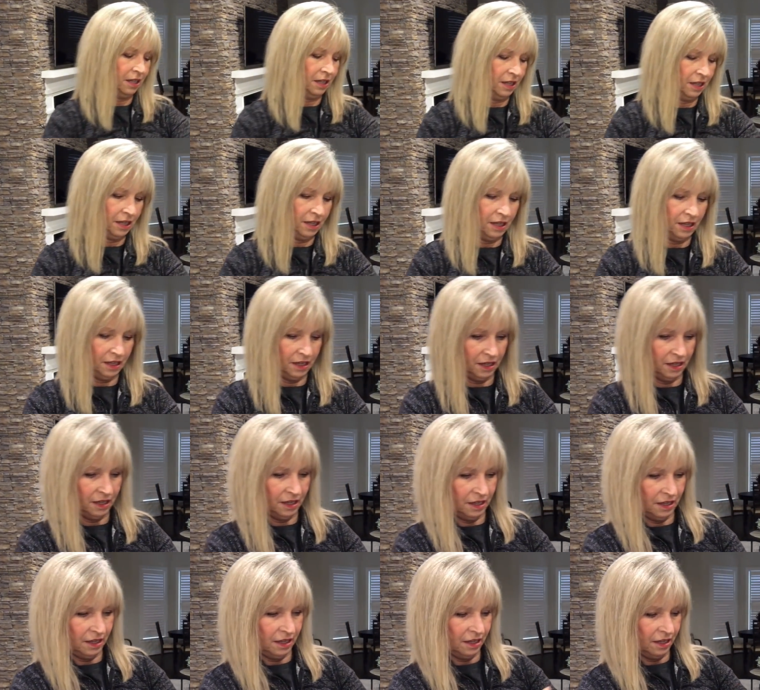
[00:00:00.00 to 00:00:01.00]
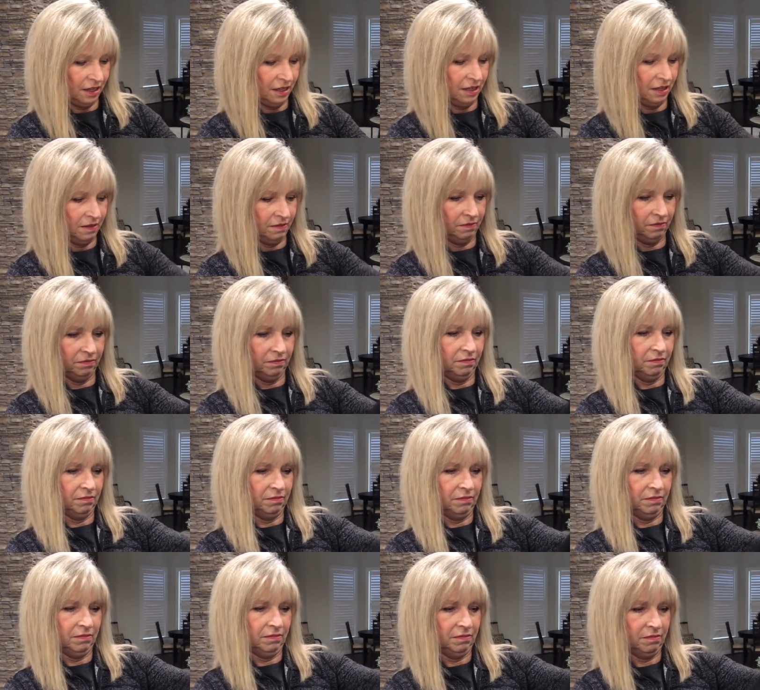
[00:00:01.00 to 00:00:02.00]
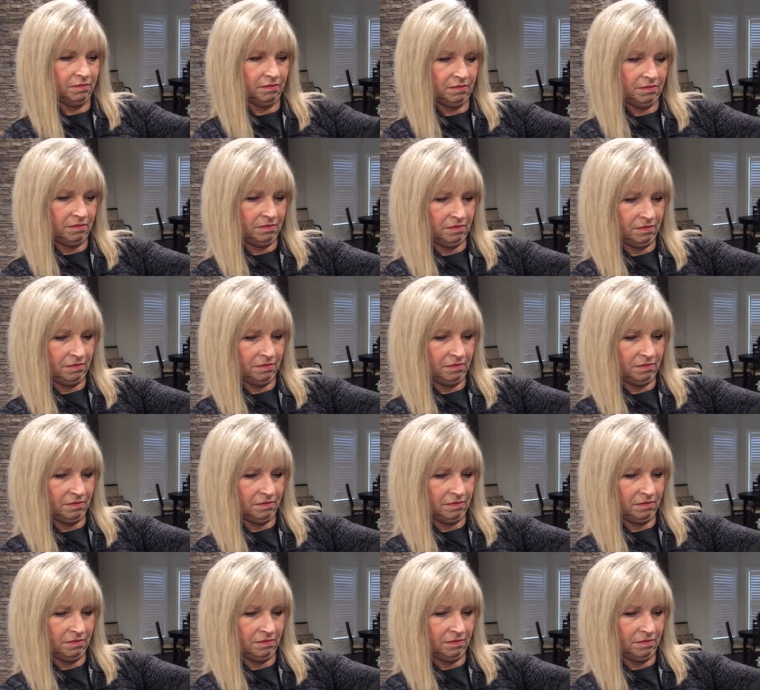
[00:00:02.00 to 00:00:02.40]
(no one is talking)